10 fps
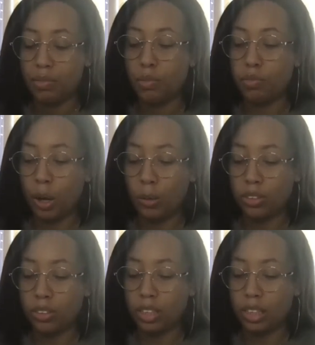
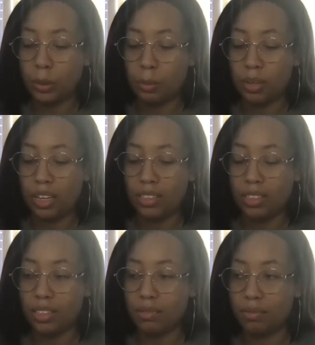felt a little
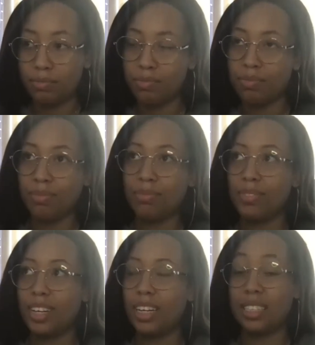bit,
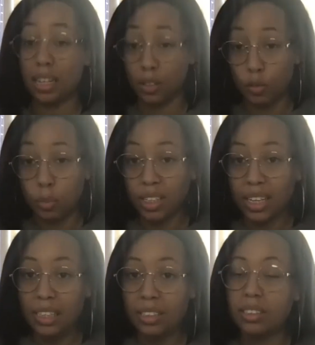I guess, out of
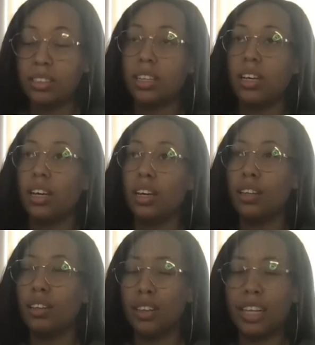place,
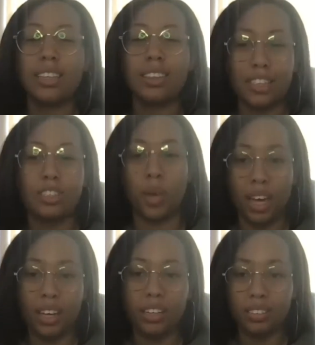like that's
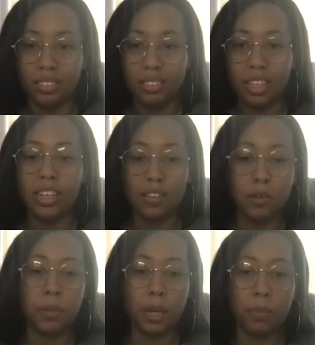okay. And
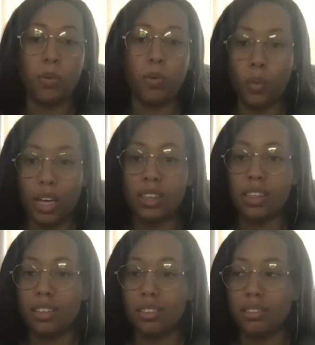even people
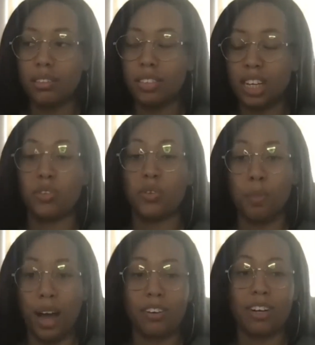with technical
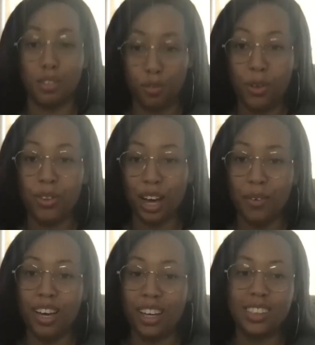backgrounds feel that
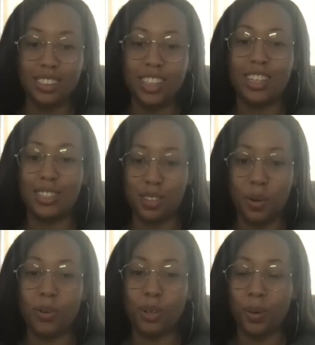way. Like it's
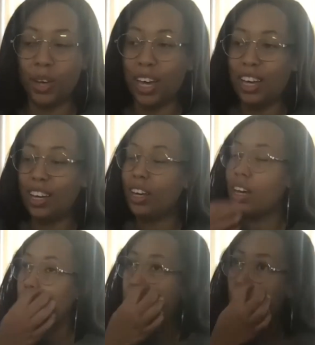totally okay.
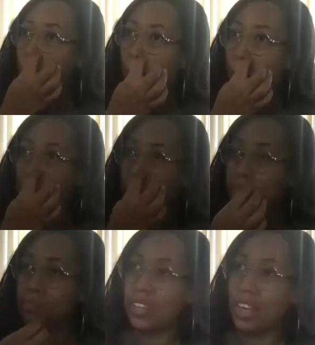
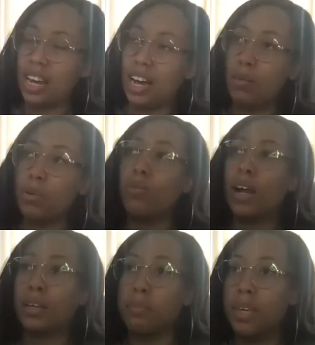Um, and I would
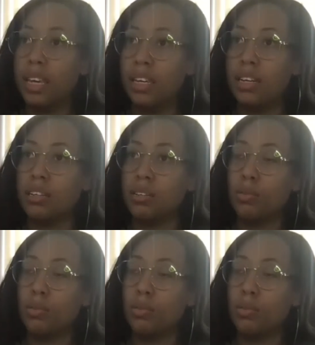recommend